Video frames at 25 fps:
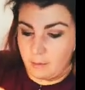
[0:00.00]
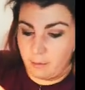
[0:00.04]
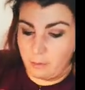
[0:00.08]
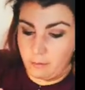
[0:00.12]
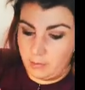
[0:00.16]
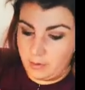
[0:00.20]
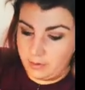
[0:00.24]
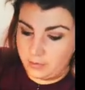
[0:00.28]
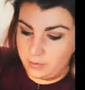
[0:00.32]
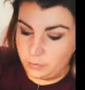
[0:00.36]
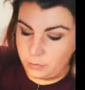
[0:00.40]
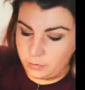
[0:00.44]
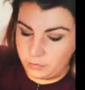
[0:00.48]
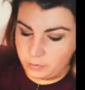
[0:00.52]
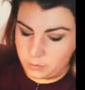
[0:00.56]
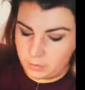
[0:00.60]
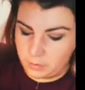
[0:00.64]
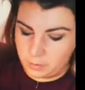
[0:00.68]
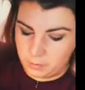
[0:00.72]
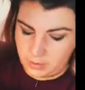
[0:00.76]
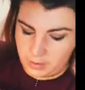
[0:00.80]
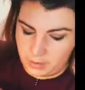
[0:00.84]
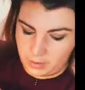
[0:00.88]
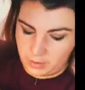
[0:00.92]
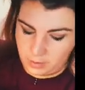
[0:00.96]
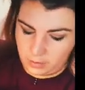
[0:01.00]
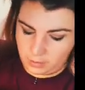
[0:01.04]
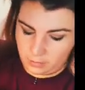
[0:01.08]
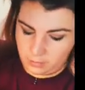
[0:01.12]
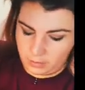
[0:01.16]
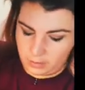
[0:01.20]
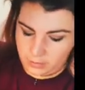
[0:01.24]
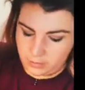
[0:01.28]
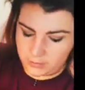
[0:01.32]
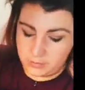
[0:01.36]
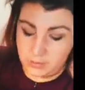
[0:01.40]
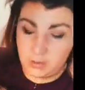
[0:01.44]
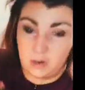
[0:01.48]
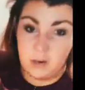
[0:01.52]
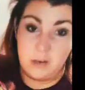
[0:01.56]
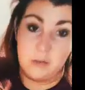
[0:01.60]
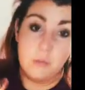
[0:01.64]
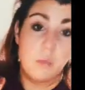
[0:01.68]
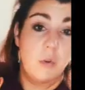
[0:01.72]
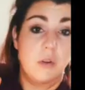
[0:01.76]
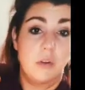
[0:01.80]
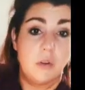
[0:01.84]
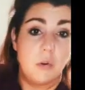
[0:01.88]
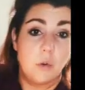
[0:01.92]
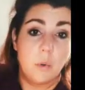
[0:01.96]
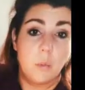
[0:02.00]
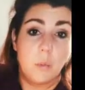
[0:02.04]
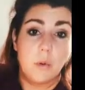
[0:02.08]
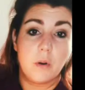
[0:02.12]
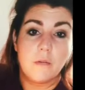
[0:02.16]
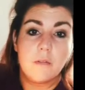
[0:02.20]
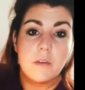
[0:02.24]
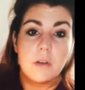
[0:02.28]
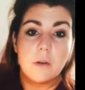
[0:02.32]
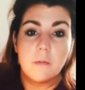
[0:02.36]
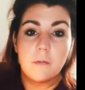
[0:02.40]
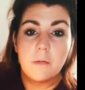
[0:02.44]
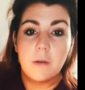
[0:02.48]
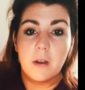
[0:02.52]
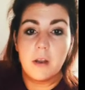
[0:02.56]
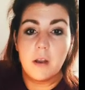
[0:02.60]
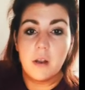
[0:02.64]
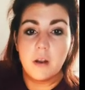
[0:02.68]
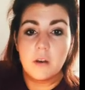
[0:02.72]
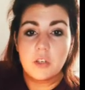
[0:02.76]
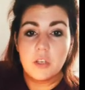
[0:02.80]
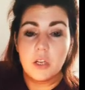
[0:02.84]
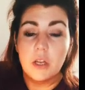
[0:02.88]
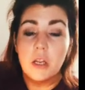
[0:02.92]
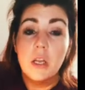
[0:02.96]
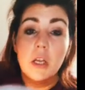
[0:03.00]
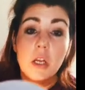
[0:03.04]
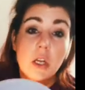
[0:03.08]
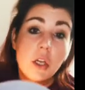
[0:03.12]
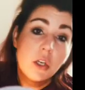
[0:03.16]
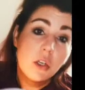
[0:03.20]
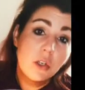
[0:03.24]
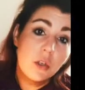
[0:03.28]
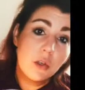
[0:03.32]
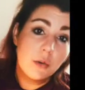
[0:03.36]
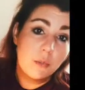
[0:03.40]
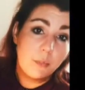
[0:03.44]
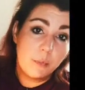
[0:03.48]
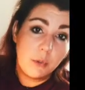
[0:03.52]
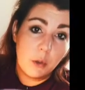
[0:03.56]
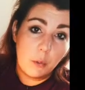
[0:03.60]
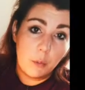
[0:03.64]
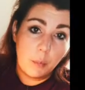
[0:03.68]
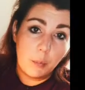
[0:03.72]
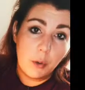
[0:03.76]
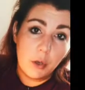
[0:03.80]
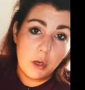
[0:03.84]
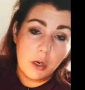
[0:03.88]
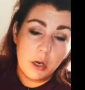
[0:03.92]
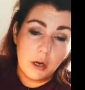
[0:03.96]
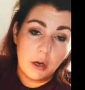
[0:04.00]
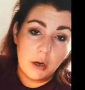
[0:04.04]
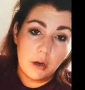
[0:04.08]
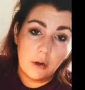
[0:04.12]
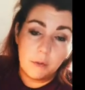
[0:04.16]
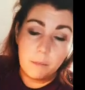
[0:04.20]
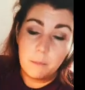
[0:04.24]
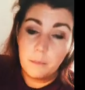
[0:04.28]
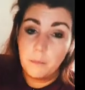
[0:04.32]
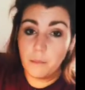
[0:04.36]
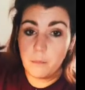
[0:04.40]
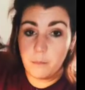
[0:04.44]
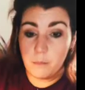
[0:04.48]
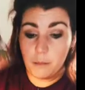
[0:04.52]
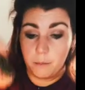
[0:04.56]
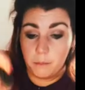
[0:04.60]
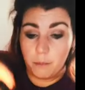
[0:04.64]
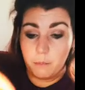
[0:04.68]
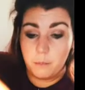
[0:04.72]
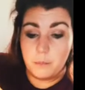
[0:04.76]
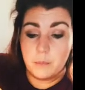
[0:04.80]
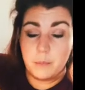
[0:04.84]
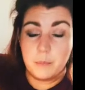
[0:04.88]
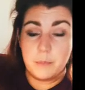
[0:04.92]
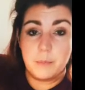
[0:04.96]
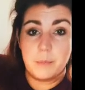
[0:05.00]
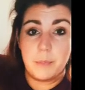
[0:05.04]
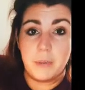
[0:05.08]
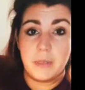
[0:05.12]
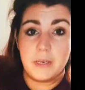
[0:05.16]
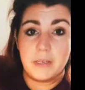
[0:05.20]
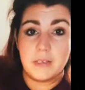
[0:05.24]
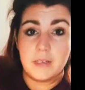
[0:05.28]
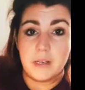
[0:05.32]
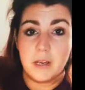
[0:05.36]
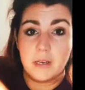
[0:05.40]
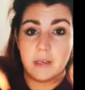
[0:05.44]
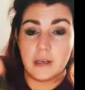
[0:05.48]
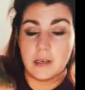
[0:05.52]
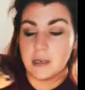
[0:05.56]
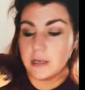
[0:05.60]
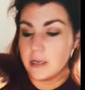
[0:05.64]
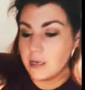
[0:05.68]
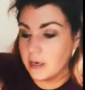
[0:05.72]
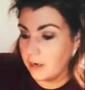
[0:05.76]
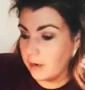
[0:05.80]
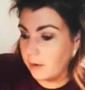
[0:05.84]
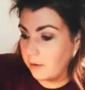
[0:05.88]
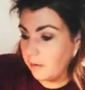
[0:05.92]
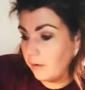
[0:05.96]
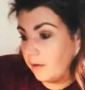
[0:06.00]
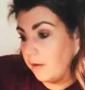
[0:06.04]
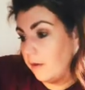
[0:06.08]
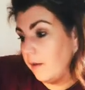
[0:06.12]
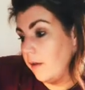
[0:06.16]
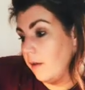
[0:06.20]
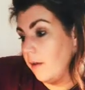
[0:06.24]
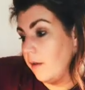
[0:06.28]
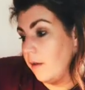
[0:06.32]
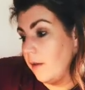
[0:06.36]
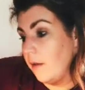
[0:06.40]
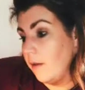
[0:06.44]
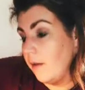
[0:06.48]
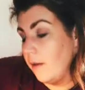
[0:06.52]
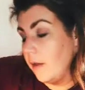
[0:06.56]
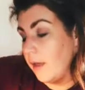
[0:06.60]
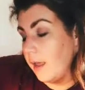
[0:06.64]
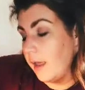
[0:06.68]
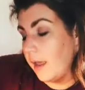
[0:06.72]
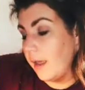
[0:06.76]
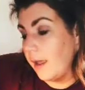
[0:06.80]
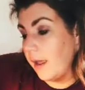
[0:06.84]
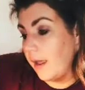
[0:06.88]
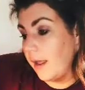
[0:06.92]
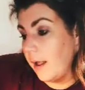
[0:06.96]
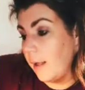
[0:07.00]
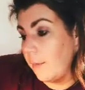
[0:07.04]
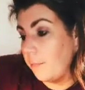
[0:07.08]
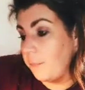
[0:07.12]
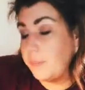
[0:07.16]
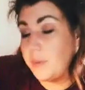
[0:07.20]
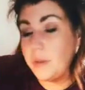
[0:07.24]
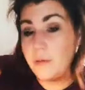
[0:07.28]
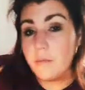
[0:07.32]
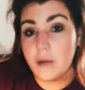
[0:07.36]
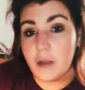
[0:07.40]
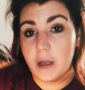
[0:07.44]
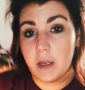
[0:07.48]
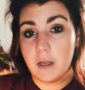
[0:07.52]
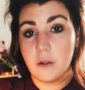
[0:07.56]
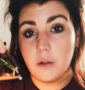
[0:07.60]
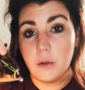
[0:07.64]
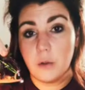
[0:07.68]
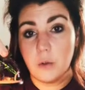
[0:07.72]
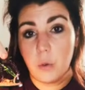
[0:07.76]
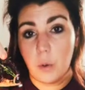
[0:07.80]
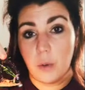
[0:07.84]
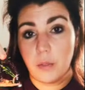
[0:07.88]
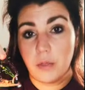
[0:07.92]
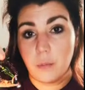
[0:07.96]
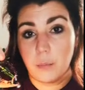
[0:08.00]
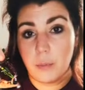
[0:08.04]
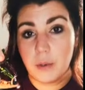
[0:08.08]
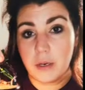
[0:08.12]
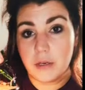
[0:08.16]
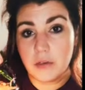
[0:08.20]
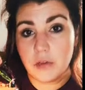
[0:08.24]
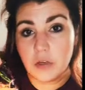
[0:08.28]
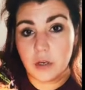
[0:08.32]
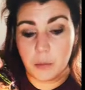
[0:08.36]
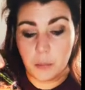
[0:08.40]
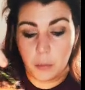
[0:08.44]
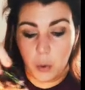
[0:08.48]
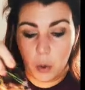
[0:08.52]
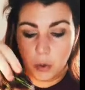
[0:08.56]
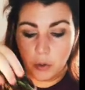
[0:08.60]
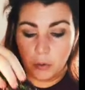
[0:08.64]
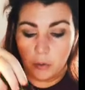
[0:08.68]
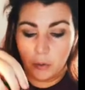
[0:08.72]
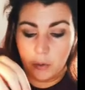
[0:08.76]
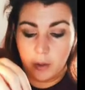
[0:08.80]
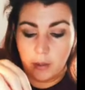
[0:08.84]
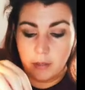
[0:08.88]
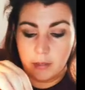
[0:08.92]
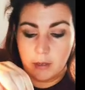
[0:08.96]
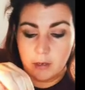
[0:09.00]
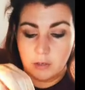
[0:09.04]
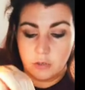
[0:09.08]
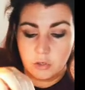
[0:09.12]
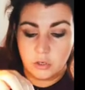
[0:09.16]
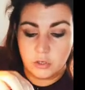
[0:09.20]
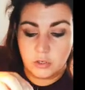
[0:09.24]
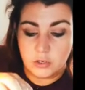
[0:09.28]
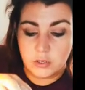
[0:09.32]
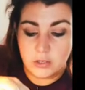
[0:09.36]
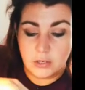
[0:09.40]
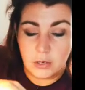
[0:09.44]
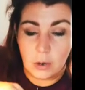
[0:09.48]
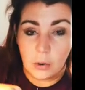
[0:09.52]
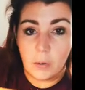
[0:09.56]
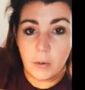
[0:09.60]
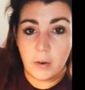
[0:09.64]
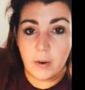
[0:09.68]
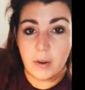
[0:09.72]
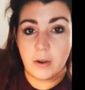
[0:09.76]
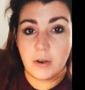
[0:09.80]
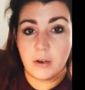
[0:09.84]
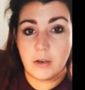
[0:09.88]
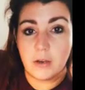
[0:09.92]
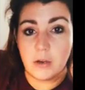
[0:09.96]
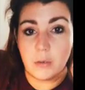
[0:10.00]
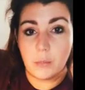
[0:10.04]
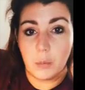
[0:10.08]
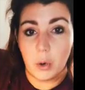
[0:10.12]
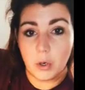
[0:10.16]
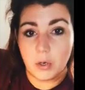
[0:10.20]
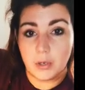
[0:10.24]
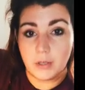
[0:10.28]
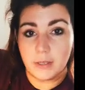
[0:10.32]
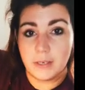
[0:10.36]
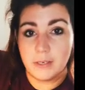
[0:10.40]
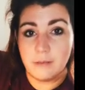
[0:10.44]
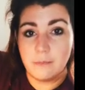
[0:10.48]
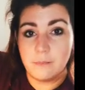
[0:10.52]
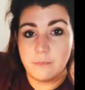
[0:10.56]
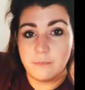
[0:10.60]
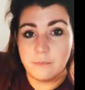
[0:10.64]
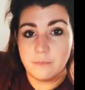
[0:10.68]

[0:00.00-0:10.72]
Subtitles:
This one's maybe nearly the right size. Well, no, it would have done fine actually. So you would put your play sand in here, PVA glue on the base of your model, and then just dunk your model in.